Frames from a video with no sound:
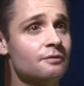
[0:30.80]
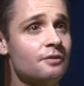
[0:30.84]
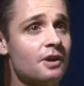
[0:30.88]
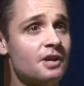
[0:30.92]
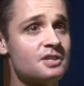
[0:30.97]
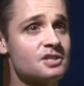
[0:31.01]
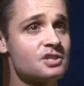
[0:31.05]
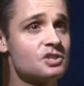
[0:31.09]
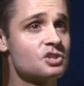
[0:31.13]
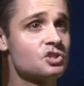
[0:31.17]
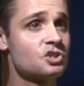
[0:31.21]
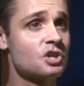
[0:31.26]

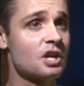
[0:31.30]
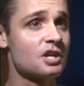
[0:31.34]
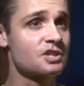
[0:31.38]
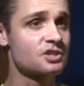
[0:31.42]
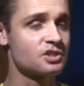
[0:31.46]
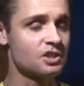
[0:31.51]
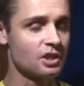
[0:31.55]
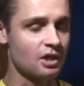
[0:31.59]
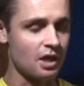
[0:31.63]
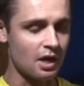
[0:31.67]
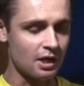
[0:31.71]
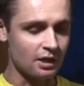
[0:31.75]
versus just
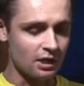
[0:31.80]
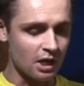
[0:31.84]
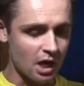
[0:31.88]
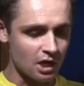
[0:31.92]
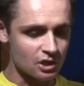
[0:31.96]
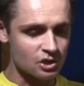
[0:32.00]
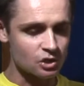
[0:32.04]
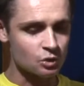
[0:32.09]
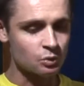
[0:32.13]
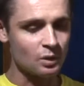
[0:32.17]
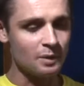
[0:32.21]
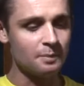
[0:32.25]
a
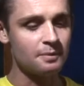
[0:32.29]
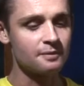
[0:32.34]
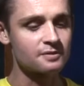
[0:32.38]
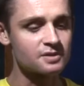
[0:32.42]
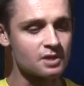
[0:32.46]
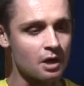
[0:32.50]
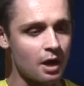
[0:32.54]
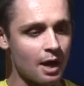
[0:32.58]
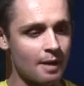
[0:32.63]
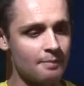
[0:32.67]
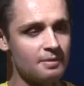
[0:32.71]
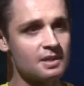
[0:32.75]
large sweep of
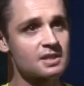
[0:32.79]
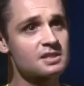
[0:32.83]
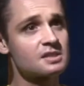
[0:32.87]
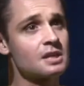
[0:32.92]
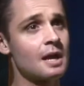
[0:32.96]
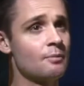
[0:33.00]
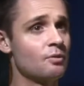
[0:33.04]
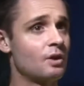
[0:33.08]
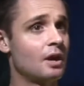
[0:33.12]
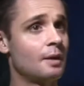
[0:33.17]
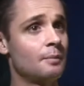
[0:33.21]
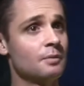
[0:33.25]
time this
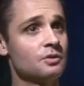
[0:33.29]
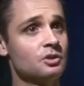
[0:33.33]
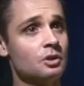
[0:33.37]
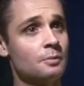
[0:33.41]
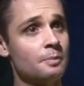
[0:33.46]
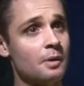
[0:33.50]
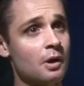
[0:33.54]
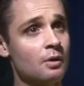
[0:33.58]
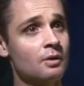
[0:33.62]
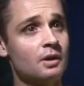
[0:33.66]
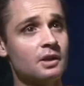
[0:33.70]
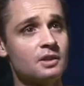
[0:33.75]
time around with
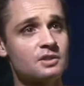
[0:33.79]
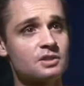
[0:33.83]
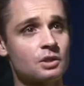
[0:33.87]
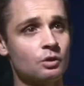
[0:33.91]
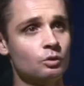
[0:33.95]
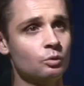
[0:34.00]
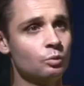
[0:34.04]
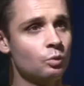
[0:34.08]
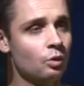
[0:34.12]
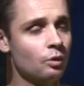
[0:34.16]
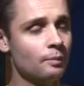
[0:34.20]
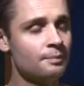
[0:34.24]
Napoleon
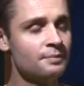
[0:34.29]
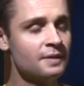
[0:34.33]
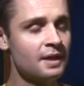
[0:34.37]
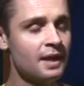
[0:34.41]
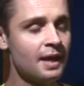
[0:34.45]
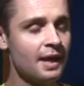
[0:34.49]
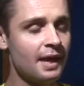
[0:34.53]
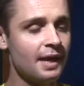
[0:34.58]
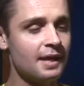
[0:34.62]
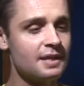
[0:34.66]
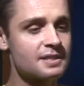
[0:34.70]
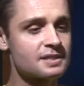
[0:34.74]
Total War
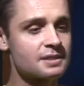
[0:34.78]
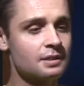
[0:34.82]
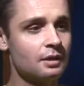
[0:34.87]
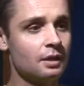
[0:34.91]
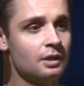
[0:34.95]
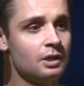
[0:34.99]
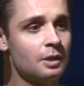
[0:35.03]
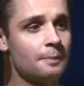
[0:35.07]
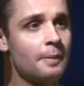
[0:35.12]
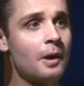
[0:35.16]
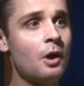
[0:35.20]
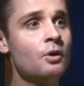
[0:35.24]
is
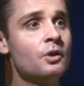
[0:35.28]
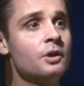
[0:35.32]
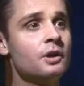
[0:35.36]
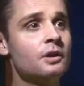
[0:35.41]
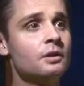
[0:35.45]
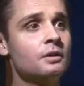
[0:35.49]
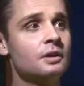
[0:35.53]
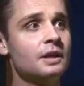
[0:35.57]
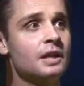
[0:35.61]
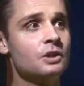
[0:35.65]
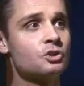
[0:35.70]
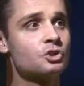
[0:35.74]
that
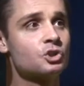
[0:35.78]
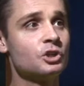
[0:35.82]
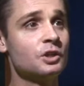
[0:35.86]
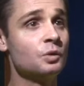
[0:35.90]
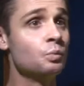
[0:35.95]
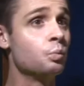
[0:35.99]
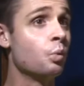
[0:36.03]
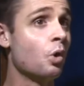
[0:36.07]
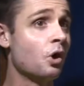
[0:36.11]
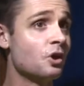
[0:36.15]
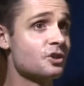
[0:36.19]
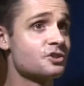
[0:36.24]
Napoleon literally
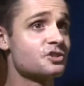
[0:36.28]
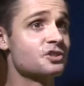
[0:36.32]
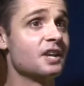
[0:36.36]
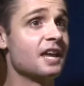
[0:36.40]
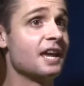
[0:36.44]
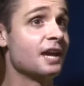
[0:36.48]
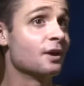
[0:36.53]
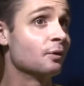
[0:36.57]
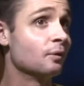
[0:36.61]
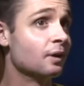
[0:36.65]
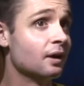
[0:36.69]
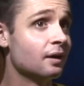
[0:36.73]
was an
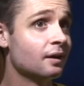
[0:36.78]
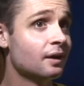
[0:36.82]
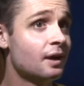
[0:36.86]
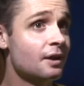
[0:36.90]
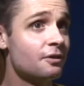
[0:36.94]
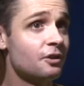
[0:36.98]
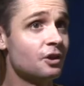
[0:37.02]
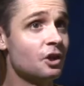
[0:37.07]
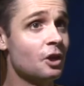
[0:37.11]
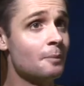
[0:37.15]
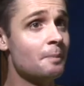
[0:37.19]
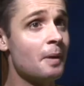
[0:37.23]
era,
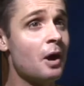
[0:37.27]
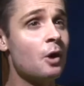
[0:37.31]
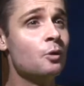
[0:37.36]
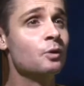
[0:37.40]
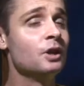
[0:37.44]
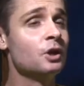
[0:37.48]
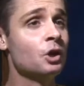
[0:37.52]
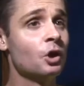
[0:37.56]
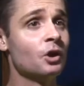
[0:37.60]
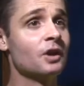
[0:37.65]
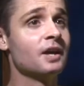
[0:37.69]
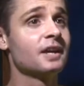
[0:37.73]
the
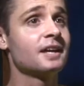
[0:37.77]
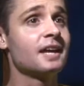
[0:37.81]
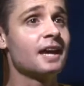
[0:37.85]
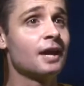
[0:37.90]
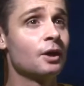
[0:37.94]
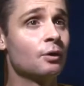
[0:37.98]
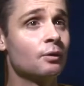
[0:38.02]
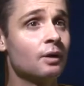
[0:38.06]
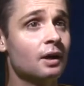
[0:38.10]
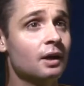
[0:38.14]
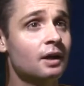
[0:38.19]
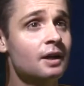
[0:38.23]
Napoleonic
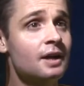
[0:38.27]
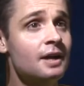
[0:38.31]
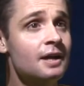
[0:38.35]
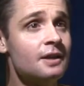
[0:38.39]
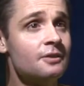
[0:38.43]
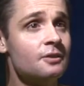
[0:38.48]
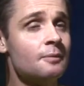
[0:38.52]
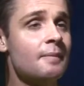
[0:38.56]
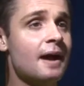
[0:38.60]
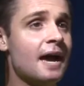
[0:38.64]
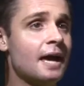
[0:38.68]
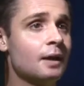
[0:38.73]
era.
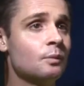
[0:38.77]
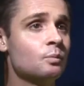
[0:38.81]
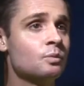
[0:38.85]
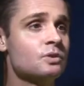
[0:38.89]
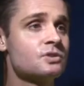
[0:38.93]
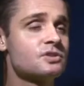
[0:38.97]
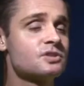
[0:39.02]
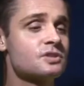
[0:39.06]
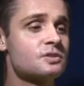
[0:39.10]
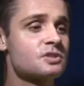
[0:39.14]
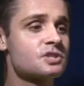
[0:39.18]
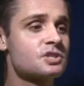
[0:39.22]
The man
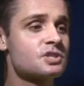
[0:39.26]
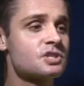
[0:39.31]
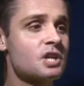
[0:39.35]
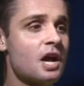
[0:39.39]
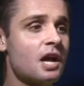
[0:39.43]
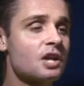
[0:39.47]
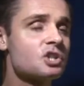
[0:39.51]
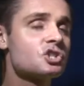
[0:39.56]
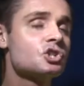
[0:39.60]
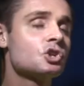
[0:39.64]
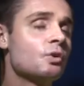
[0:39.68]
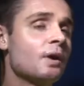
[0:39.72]
was
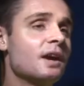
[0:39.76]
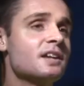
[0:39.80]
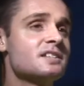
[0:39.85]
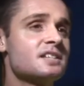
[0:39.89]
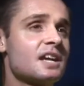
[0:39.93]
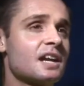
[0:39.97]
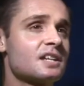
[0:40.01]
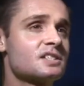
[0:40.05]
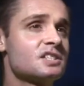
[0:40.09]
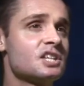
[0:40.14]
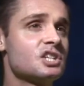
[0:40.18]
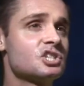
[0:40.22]
such a great
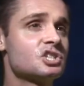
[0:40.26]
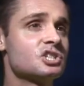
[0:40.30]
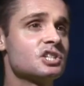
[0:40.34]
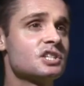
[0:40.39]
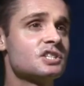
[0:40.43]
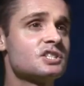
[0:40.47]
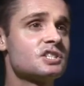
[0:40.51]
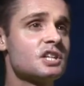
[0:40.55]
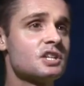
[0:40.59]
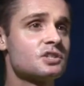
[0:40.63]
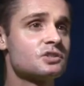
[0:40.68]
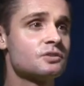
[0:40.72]
tactician and
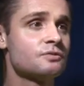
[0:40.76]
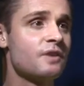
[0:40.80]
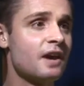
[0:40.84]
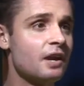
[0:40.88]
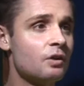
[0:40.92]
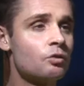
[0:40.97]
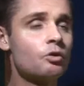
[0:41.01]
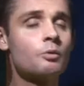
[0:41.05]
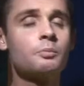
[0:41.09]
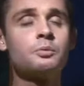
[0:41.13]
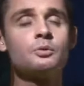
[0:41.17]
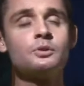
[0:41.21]
such a
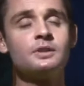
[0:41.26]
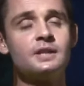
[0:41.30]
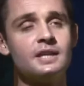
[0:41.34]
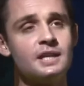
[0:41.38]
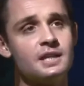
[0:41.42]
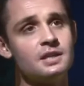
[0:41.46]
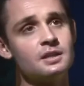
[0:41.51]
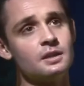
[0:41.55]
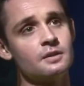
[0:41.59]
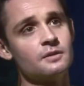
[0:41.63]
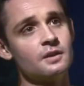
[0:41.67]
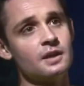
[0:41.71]
venerable
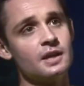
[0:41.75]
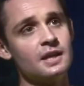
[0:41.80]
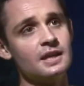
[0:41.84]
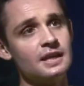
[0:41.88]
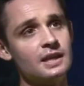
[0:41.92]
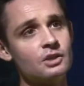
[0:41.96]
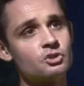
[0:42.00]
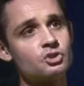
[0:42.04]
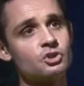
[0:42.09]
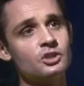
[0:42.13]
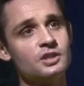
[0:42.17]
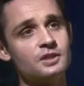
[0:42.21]
leader that he
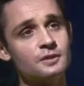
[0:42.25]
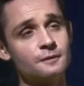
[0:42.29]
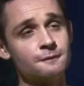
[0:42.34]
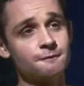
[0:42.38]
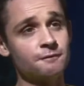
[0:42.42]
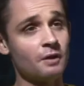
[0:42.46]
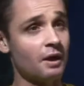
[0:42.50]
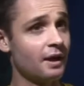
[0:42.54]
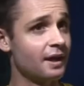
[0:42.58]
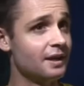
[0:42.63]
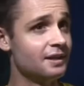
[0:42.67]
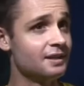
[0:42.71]
literally
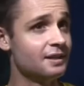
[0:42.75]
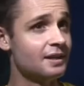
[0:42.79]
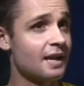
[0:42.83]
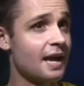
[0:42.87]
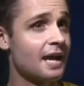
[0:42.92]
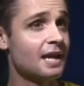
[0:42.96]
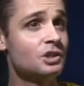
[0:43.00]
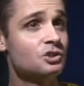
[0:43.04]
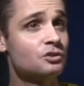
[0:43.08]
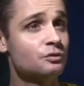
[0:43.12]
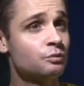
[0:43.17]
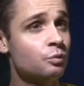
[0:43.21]
defined an
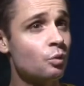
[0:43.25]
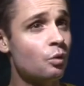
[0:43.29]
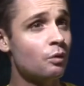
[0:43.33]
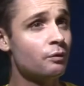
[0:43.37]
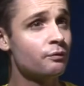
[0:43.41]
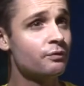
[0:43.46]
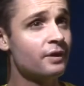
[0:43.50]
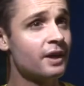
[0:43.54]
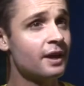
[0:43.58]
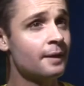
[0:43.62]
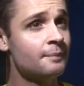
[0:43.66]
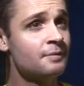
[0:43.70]
age of
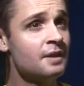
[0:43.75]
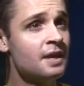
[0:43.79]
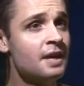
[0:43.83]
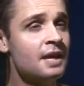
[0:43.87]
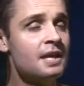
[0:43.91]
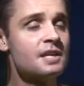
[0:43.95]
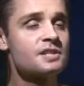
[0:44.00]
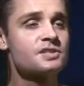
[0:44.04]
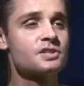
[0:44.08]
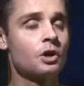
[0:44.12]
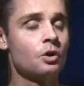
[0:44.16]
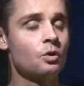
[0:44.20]
warfare.
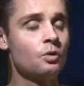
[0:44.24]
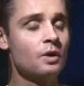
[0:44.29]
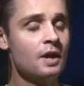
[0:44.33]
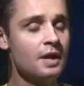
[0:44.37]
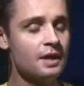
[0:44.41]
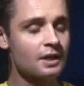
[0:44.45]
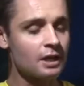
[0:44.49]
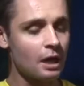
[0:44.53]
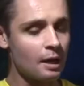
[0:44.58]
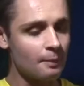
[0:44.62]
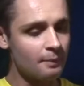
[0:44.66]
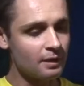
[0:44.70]
So
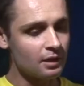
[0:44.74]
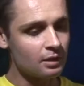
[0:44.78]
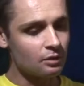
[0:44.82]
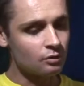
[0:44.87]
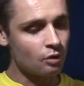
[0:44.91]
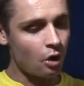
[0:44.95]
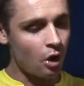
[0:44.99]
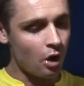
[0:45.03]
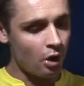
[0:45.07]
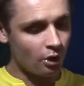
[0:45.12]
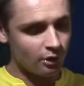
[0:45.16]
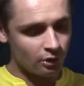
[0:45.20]
coming
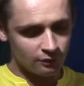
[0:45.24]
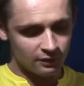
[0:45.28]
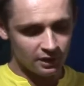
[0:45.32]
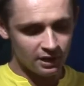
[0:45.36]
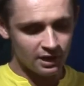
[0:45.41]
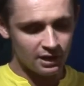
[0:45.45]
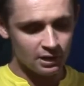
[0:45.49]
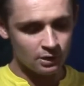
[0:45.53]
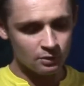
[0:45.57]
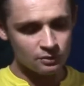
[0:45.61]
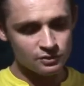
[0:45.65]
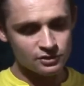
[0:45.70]
hard on the
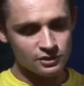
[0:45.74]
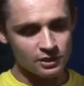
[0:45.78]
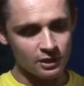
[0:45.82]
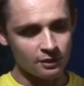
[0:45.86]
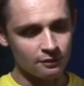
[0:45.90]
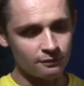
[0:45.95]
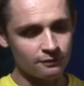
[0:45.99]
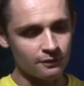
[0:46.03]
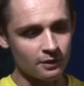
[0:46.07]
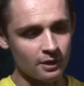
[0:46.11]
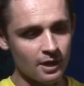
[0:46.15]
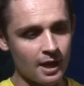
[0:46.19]
heels
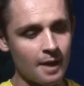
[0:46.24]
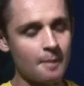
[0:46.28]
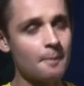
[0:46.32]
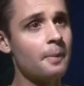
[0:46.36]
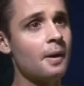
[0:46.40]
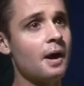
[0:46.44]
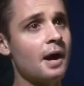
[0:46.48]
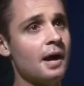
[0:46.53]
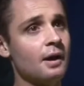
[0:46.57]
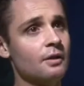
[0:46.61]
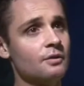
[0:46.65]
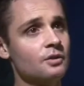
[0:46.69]
of
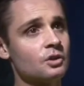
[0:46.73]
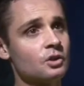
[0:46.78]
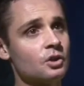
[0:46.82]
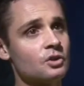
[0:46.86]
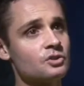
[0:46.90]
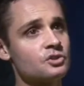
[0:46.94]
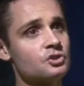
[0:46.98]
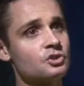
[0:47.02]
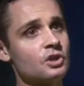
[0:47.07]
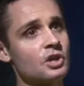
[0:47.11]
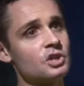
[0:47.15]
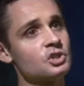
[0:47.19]
Empire and the
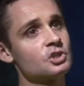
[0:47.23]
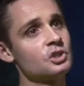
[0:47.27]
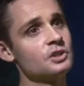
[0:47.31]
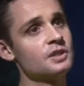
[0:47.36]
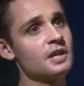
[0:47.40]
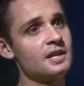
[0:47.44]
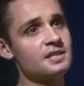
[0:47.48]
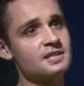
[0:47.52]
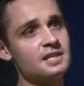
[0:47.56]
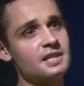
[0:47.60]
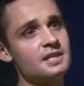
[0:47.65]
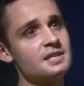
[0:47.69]
concentration on the
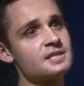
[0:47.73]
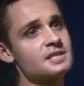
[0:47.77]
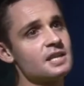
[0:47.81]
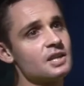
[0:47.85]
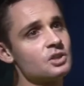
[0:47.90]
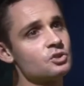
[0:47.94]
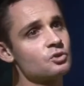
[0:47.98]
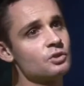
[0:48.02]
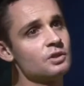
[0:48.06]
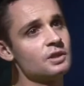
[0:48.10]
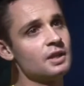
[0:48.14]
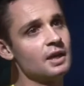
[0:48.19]
18th
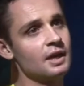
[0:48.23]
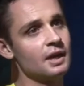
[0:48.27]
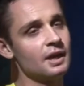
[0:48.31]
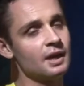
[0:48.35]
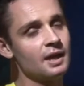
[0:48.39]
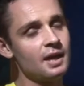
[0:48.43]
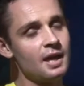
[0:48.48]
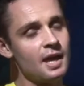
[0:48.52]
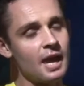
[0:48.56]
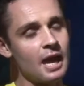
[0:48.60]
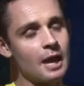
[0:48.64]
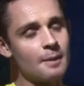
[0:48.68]
century there,
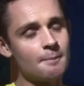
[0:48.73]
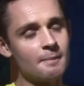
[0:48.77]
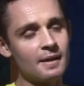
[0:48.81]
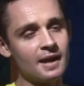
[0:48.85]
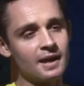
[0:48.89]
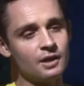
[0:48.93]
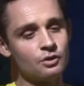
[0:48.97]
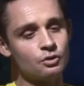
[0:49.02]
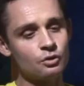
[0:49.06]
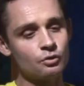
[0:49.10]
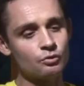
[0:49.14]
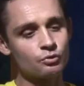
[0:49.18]
it
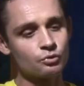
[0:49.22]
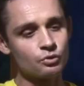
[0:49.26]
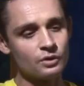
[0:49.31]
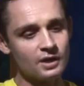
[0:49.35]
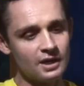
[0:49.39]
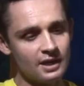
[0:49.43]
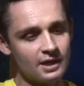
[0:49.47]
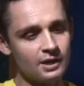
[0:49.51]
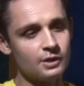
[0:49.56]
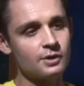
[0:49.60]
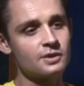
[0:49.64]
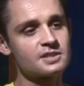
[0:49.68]
made
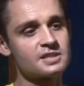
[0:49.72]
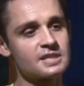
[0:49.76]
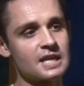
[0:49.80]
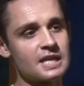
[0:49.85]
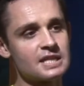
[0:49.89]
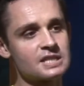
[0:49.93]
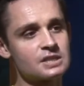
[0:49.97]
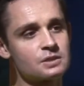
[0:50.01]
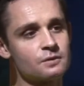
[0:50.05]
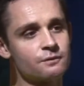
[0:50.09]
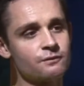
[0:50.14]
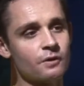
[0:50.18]
really good
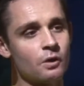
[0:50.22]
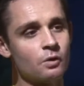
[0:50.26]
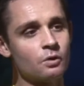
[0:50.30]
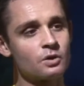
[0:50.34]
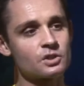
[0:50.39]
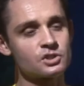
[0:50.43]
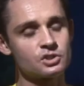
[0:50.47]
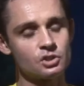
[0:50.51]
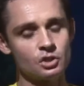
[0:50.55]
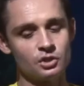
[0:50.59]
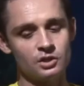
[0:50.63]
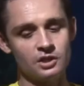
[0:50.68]
sense to
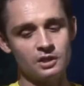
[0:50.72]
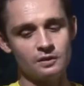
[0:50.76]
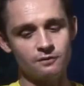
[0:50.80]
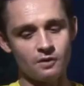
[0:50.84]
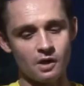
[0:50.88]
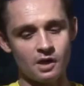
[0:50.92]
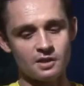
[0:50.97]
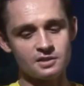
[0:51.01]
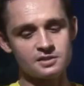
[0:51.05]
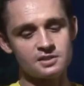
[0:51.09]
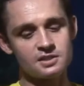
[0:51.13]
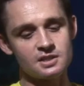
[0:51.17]
focus on the
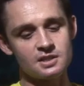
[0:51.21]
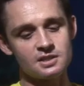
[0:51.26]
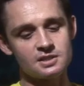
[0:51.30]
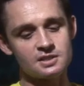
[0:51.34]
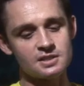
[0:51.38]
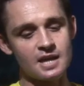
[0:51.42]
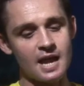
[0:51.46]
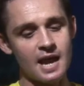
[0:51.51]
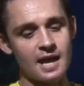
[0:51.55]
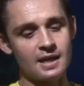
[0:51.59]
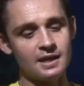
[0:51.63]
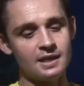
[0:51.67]
advances
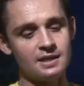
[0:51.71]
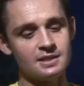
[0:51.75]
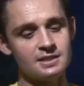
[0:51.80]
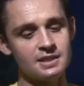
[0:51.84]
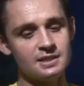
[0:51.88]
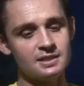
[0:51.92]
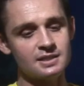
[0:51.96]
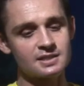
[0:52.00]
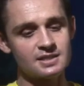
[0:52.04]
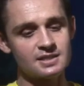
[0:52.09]
and indeed the